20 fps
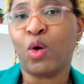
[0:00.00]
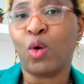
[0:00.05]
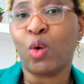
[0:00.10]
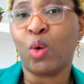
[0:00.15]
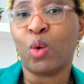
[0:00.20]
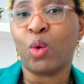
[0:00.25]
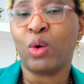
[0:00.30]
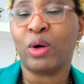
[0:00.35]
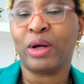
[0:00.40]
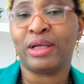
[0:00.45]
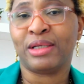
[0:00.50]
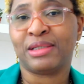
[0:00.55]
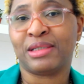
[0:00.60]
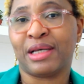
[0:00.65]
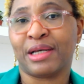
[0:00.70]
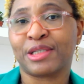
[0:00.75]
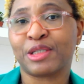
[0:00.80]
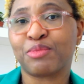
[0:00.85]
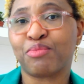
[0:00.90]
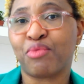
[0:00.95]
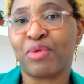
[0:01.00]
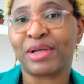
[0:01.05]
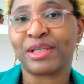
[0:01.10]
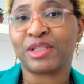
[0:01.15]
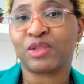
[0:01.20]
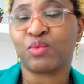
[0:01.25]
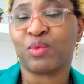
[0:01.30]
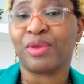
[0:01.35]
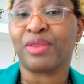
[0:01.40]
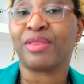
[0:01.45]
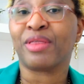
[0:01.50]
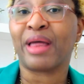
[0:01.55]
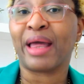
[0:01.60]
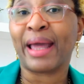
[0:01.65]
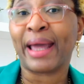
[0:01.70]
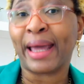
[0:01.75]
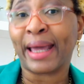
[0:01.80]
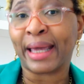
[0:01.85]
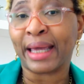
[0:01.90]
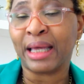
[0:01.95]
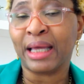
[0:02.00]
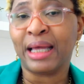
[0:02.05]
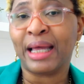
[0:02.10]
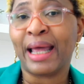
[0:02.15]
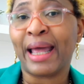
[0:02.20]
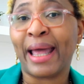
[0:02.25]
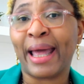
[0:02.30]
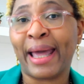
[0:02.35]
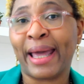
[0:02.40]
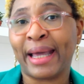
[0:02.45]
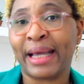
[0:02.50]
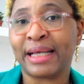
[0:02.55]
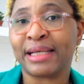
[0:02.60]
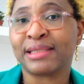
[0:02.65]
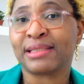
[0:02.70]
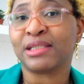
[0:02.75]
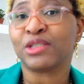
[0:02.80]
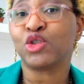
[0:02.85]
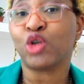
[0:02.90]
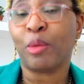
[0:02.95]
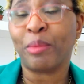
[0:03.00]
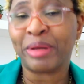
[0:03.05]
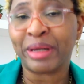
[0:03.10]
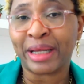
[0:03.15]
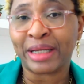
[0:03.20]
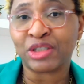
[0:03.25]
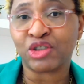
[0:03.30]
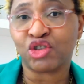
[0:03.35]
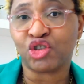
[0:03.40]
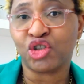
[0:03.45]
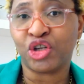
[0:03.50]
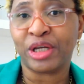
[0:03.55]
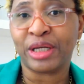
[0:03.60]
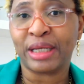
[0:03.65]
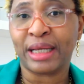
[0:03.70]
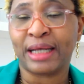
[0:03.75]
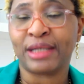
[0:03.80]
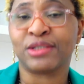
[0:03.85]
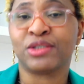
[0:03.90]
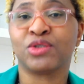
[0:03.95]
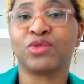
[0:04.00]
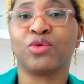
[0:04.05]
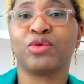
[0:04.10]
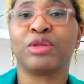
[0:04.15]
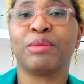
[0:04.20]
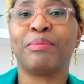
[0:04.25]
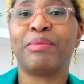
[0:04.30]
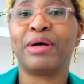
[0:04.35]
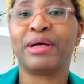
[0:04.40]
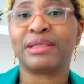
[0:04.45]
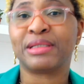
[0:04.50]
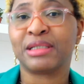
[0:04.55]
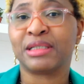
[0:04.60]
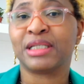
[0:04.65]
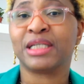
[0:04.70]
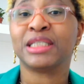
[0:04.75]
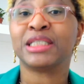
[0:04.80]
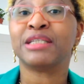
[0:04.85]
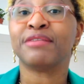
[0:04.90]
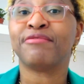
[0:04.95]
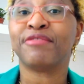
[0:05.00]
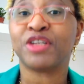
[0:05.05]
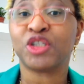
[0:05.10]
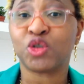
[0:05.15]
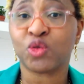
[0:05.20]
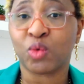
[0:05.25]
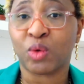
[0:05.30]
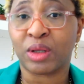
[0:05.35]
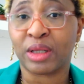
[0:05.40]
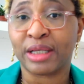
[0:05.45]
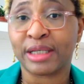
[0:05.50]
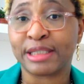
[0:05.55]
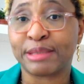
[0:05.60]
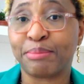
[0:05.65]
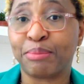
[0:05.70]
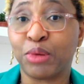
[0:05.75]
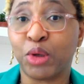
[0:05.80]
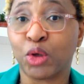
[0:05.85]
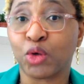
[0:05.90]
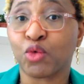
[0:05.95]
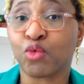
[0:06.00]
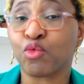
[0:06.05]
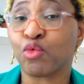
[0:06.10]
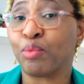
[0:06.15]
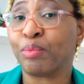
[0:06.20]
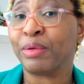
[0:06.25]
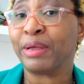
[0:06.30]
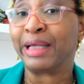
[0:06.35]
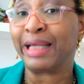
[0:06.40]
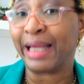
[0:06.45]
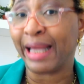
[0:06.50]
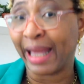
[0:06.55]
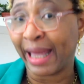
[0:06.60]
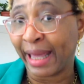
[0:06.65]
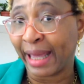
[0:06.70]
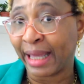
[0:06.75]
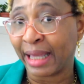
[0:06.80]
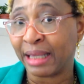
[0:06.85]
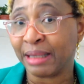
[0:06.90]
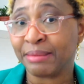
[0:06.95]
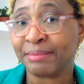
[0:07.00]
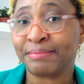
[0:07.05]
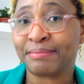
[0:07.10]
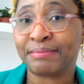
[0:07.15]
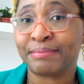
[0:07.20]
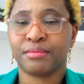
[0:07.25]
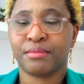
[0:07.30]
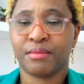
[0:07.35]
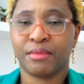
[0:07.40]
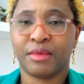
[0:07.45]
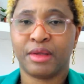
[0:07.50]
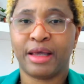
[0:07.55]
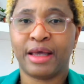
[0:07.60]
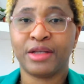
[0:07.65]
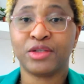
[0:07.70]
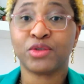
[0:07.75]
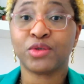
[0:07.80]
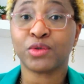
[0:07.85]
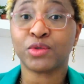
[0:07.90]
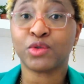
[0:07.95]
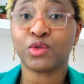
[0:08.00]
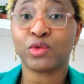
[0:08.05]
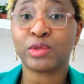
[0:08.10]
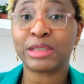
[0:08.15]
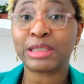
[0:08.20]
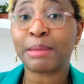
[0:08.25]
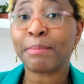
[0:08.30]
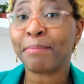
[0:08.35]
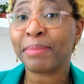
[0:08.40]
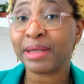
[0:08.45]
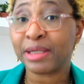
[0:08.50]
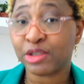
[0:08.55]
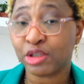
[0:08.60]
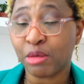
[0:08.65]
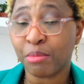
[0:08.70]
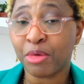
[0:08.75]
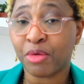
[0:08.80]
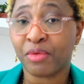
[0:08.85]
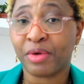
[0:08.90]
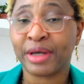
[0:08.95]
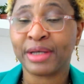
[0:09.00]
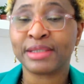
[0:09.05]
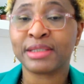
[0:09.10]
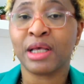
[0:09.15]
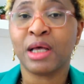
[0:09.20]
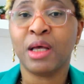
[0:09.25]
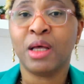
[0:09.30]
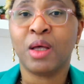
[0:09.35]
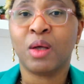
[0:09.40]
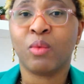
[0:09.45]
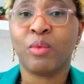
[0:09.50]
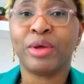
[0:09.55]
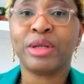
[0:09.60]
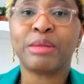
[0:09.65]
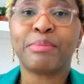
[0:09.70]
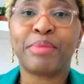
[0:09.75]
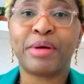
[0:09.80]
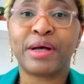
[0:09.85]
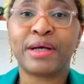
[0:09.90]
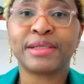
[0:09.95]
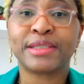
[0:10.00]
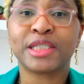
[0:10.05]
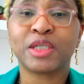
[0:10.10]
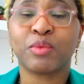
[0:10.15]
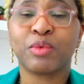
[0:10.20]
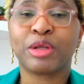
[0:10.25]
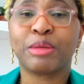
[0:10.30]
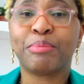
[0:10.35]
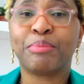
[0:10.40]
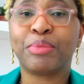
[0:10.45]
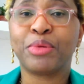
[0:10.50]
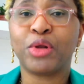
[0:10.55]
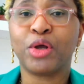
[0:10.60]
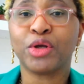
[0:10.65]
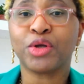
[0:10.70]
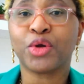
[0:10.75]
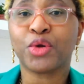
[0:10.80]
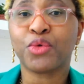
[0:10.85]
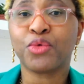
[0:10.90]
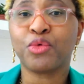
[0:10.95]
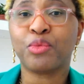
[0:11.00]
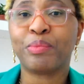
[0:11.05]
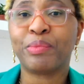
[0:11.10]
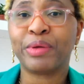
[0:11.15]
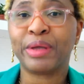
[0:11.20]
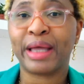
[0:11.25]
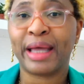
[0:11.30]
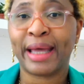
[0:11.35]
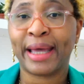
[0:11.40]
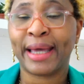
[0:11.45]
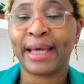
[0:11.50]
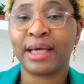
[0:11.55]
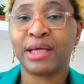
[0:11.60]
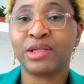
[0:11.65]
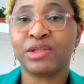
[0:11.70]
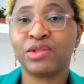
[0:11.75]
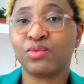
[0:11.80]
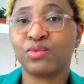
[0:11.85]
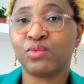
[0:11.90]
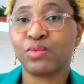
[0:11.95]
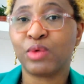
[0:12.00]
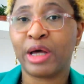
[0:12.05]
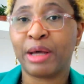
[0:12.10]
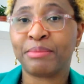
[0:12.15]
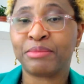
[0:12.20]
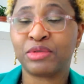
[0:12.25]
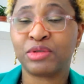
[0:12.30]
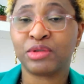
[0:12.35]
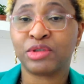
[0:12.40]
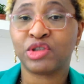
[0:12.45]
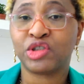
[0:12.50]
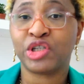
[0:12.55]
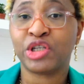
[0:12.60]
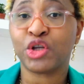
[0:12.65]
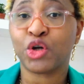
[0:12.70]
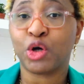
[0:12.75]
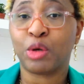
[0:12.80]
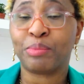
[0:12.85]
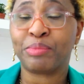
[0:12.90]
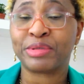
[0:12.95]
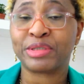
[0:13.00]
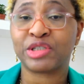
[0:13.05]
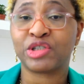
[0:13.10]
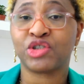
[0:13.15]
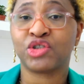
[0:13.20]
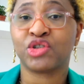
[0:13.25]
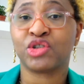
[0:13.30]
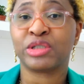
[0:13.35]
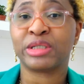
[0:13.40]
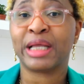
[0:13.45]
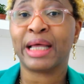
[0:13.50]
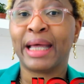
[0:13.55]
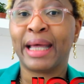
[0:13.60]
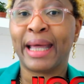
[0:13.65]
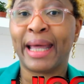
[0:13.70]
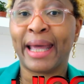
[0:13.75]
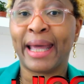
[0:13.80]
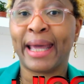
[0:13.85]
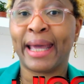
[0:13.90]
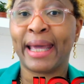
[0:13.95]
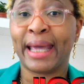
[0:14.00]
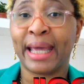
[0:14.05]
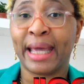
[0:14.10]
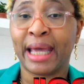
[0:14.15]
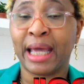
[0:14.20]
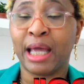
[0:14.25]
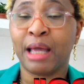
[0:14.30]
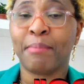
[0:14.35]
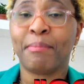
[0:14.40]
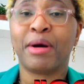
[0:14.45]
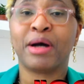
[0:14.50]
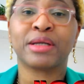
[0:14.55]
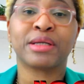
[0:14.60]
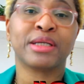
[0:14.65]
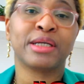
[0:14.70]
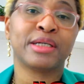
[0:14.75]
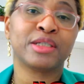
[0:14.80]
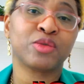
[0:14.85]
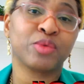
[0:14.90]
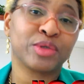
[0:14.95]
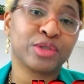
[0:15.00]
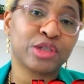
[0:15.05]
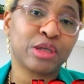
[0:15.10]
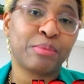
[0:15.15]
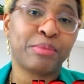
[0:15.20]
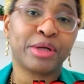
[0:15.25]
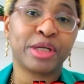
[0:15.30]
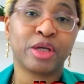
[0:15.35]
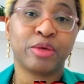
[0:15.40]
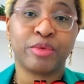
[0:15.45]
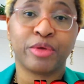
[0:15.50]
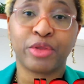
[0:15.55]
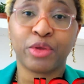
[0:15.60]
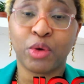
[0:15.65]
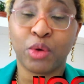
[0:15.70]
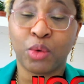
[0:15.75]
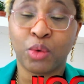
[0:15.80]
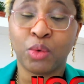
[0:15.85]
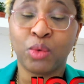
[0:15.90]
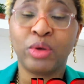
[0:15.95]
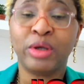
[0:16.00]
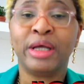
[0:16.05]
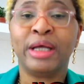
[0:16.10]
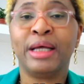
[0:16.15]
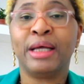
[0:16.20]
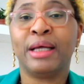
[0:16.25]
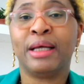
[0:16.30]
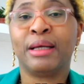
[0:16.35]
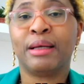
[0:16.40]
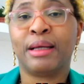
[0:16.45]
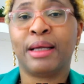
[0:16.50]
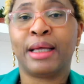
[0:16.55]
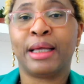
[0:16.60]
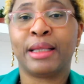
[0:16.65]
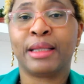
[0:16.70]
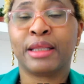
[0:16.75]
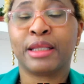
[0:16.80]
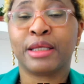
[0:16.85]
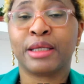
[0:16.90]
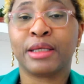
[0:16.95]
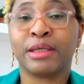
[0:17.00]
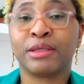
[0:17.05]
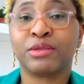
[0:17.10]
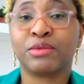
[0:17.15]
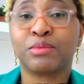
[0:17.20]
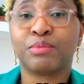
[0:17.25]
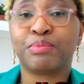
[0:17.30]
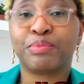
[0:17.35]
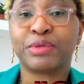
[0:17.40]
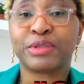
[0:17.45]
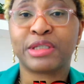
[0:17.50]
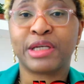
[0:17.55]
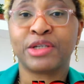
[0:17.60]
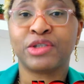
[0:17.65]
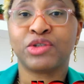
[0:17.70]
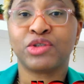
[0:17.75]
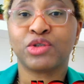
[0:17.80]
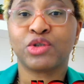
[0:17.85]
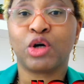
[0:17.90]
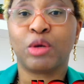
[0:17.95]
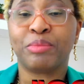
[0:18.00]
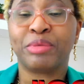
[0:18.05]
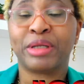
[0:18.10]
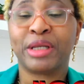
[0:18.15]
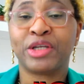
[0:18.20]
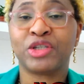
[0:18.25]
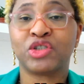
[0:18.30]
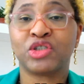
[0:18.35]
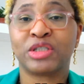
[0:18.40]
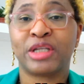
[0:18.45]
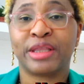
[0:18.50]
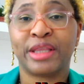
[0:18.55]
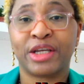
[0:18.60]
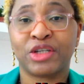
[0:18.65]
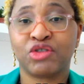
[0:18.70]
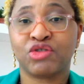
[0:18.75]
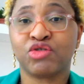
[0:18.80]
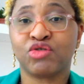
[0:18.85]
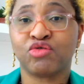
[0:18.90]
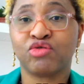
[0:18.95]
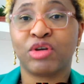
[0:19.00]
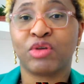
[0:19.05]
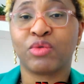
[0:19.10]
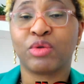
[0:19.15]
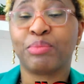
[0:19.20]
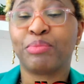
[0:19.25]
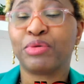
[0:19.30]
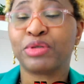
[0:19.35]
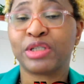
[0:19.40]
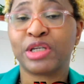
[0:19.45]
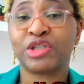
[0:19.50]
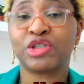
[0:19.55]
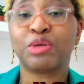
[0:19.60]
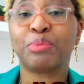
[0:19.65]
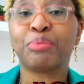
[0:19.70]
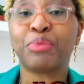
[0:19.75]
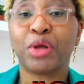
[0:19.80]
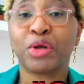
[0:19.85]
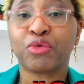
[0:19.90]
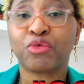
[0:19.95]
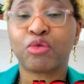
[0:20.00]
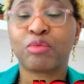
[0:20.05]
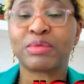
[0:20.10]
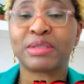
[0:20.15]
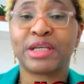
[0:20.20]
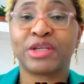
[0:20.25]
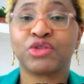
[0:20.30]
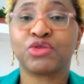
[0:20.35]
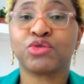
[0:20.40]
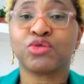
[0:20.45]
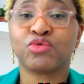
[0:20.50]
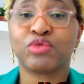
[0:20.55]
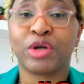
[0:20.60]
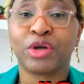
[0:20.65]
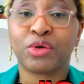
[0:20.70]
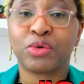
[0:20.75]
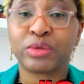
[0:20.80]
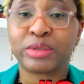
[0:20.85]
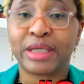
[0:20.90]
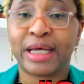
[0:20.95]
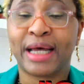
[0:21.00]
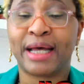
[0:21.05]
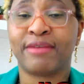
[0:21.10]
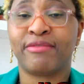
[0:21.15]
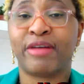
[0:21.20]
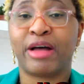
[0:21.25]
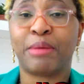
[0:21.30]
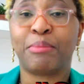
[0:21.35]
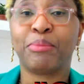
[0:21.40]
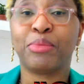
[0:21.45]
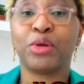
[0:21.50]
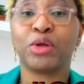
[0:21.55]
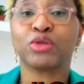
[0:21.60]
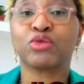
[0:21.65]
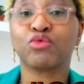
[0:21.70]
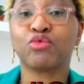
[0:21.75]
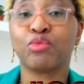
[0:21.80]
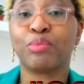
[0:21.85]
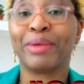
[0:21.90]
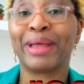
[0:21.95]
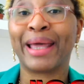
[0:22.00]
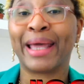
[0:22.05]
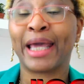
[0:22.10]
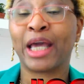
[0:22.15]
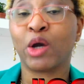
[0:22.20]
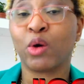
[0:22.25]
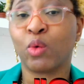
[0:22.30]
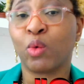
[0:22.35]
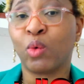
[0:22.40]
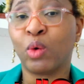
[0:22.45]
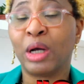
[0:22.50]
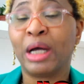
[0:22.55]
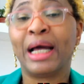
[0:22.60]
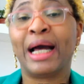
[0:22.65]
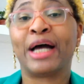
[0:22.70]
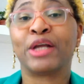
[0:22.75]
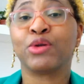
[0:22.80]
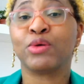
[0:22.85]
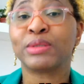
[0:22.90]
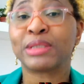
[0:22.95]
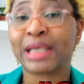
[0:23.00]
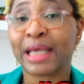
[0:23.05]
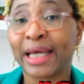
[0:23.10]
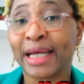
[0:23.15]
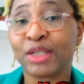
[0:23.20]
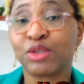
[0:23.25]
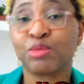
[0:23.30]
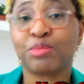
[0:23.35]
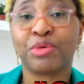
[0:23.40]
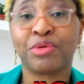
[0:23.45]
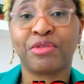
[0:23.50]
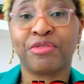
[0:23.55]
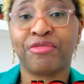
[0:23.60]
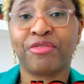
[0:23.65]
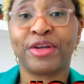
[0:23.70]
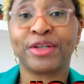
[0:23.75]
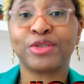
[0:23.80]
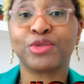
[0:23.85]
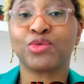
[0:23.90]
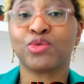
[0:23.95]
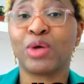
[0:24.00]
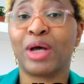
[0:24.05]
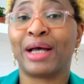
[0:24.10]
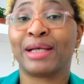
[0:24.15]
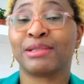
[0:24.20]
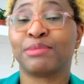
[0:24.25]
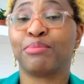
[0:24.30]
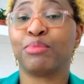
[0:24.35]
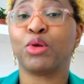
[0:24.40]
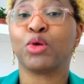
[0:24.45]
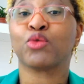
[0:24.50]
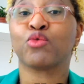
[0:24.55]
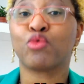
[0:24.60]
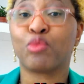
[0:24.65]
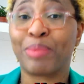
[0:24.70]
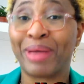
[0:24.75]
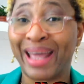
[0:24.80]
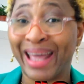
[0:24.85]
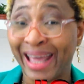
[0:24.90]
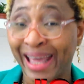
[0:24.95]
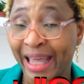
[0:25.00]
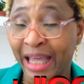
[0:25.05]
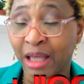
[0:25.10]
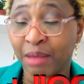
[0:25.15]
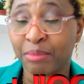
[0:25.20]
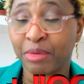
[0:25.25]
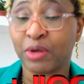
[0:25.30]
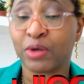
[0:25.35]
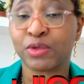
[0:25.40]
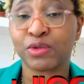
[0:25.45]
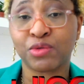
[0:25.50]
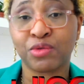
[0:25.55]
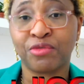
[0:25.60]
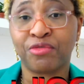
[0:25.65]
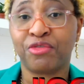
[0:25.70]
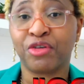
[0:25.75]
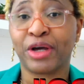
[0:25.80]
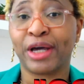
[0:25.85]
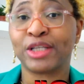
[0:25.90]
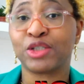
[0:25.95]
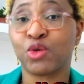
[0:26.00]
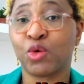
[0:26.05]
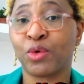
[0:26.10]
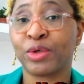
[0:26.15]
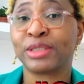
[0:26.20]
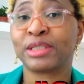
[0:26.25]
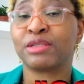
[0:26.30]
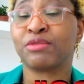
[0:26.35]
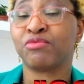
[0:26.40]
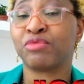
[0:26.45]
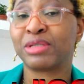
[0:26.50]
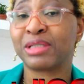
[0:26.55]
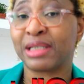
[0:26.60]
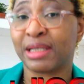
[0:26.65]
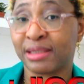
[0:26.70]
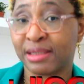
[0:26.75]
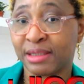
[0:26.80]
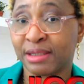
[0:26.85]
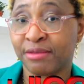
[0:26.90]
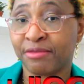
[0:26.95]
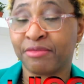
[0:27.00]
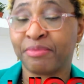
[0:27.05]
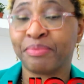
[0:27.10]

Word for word: O is expressed with A. A is the dominant gene, and so the person, the individual, is blood group A. Okay, so to simply summarize, when a person with blood group A um, gene composition AA partners with somebody with O, uh, the potential combination that their children, the potential blood groups their children could have are blood group AO, and those K to be referred to as blood group A because don't forget O is the recessive.